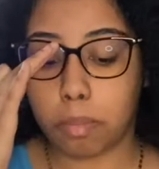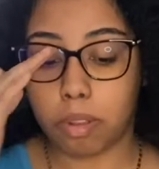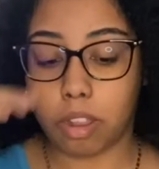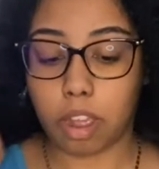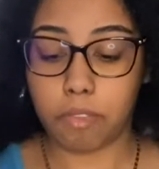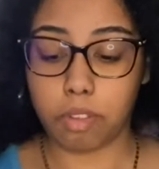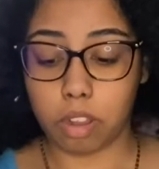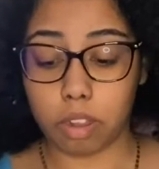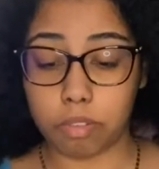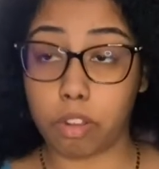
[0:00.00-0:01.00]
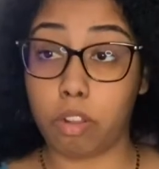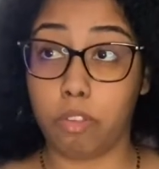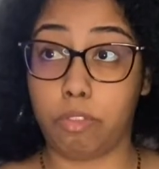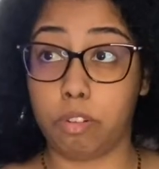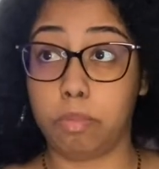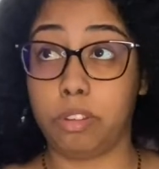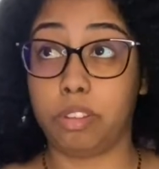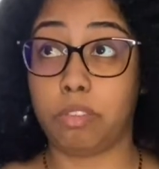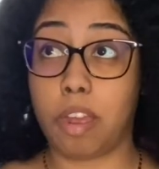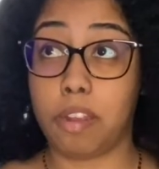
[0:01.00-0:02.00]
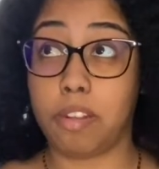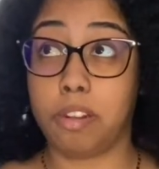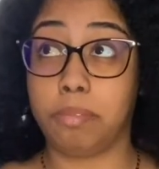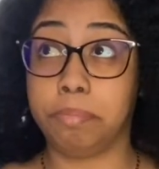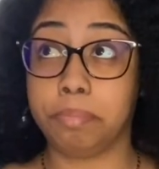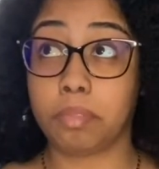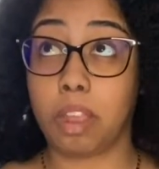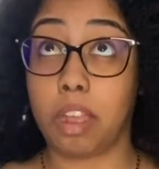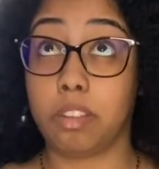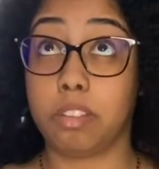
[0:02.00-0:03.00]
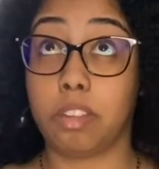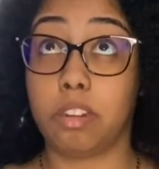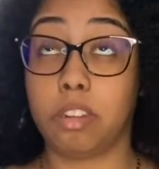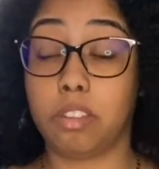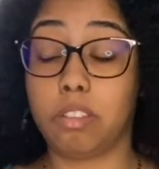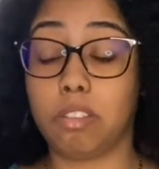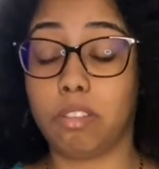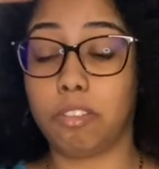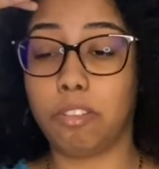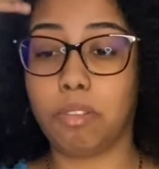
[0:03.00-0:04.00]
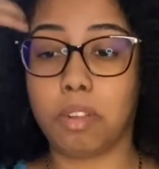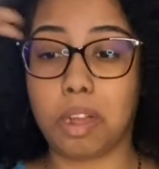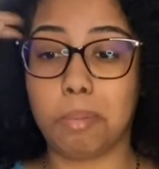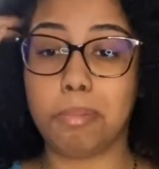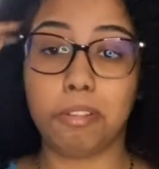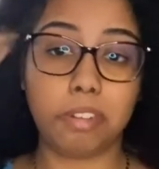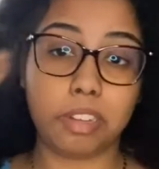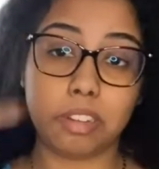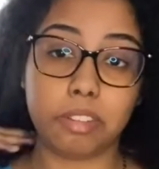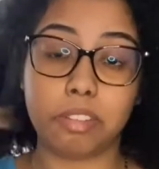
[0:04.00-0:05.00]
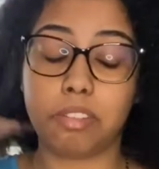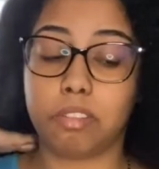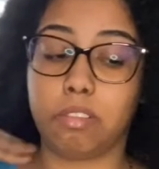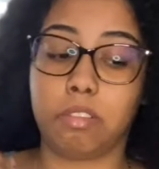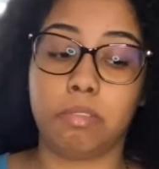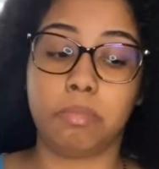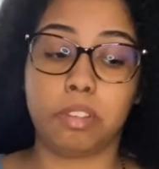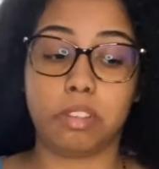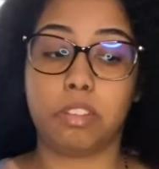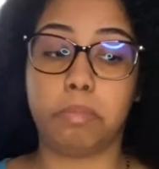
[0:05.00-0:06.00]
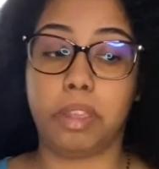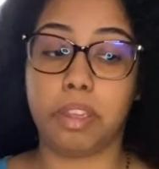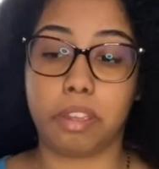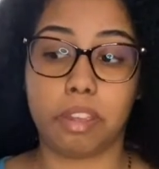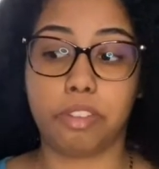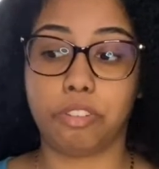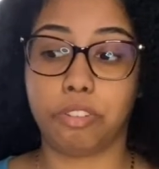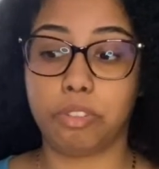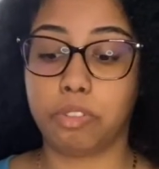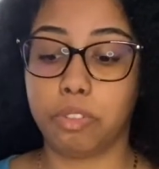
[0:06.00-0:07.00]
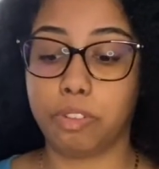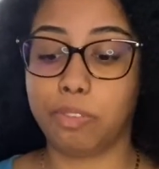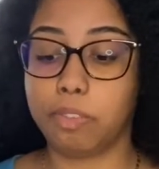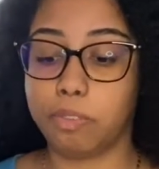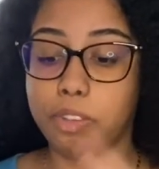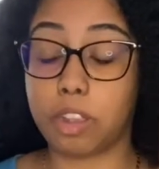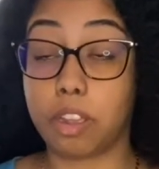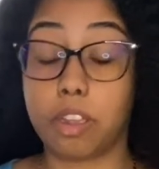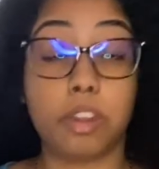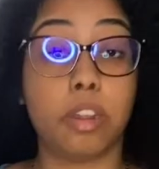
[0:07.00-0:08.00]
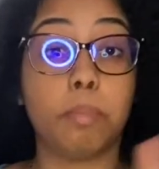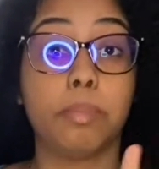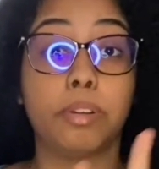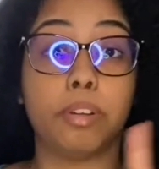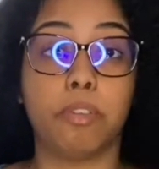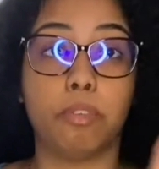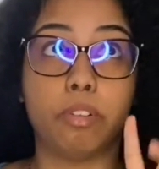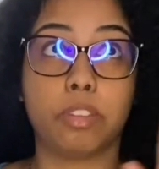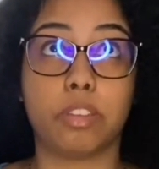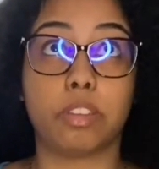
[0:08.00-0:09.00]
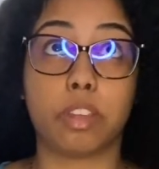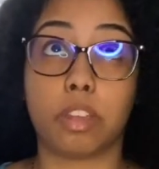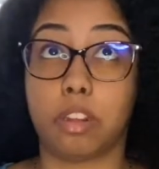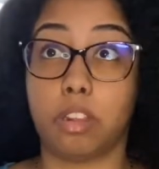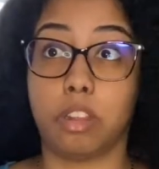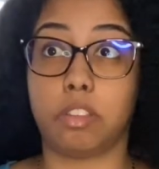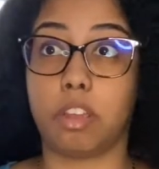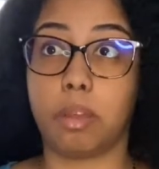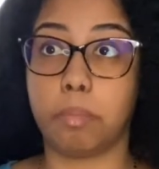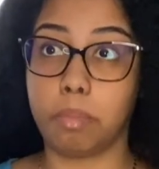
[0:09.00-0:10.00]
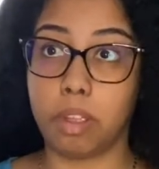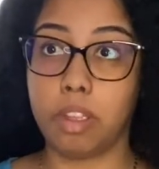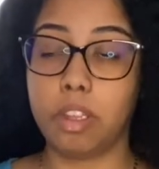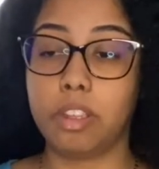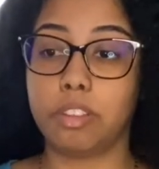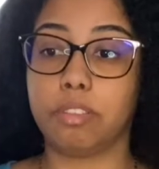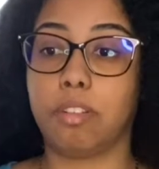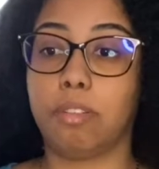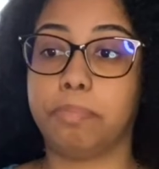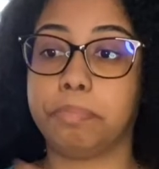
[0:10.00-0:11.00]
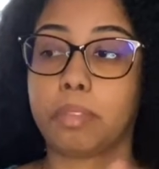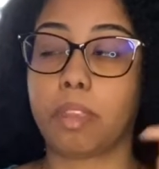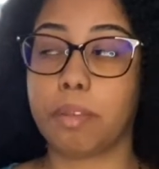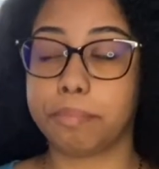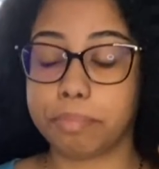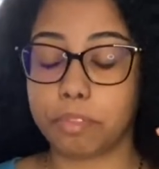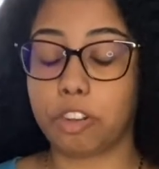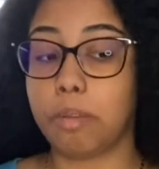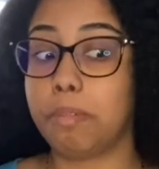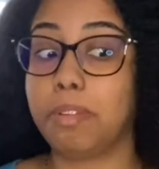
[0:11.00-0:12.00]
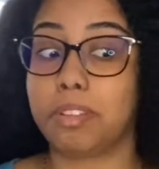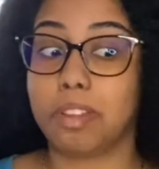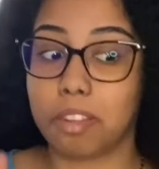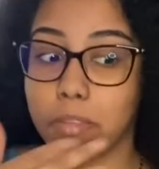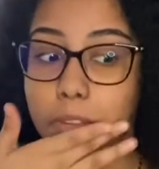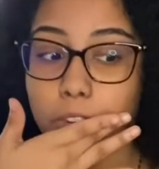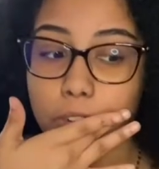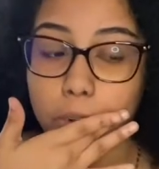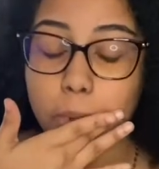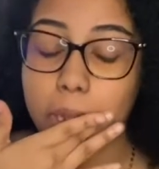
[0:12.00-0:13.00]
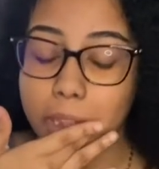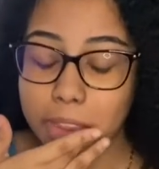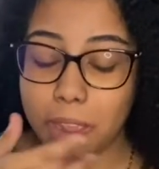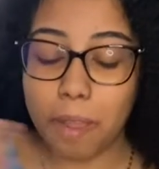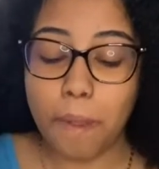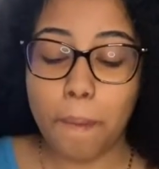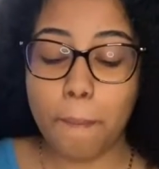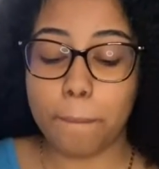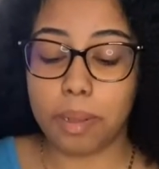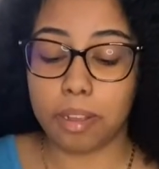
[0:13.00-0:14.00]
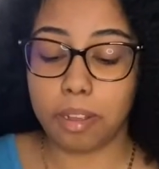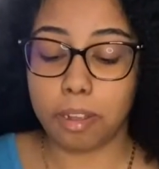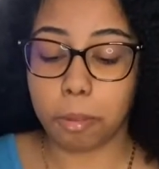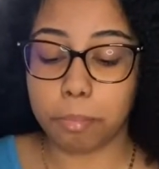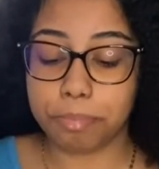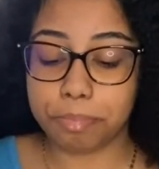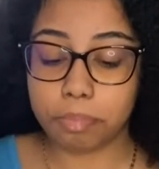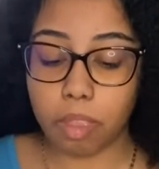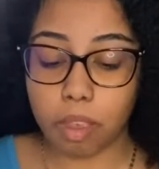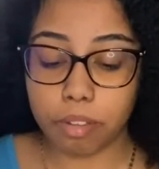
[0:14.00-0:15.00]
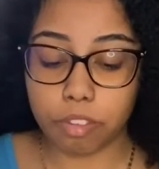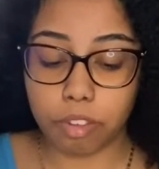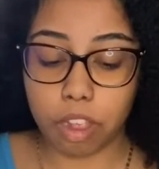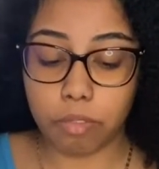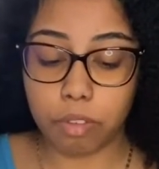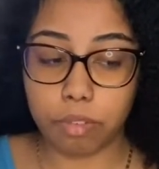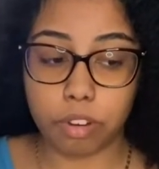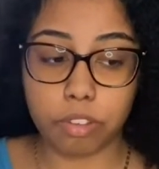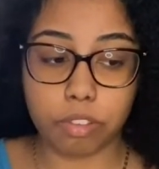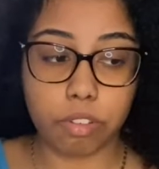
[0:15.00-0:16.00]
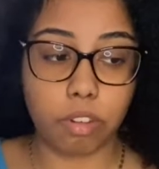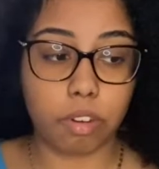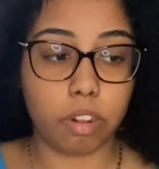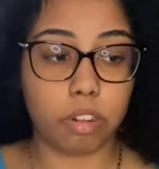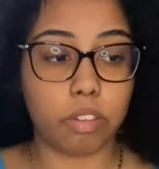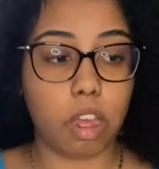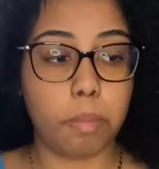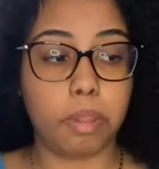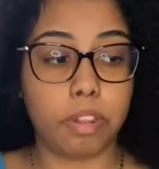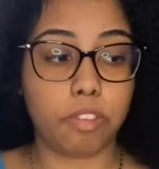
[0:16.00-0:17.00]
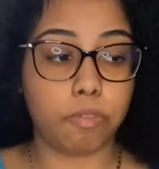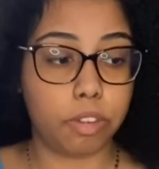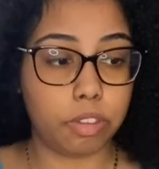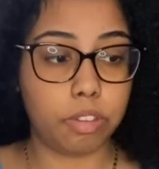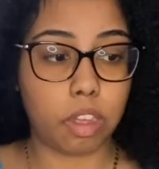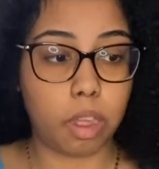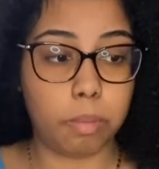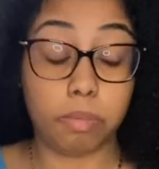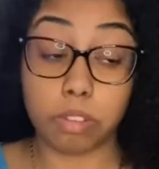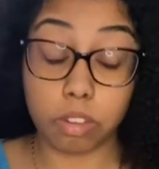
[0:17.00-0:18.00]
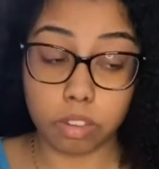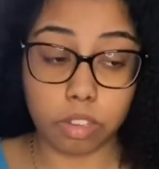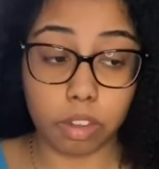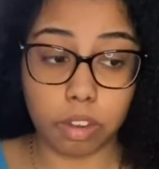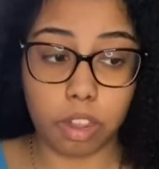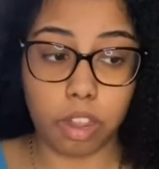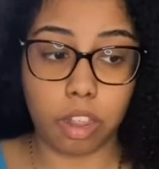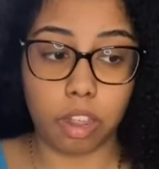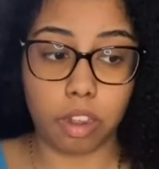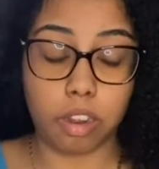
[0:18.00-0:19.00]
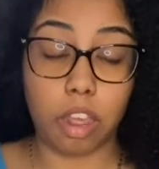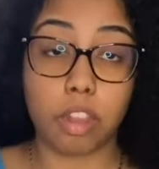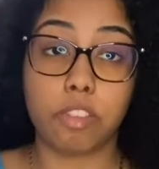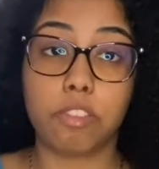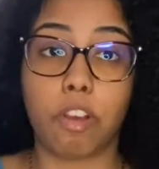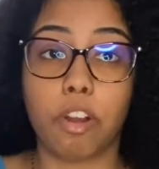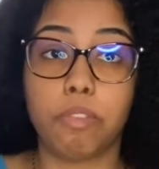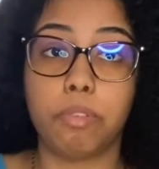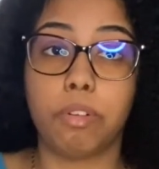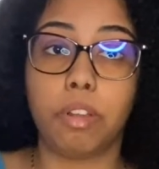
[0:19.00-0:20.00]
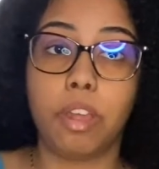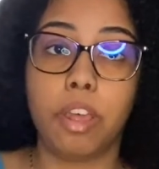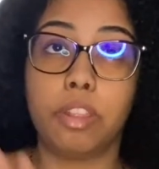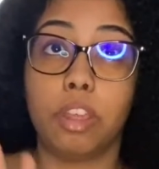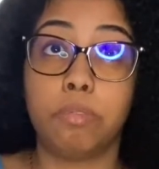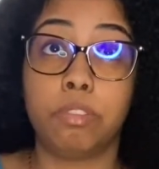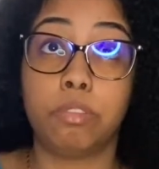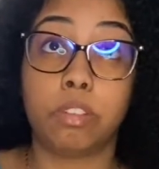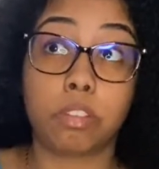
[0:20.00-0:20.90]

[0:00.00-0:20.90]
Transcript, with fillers: but like i feel like i was all over the place so i didn't i decided not to upload it so this is me again second number well this is second That's 10th so I try my best not to be over the place but um so yeah, we would used to go there all the time. And this one time, it was on Sunday, and they had this carnival. They always do this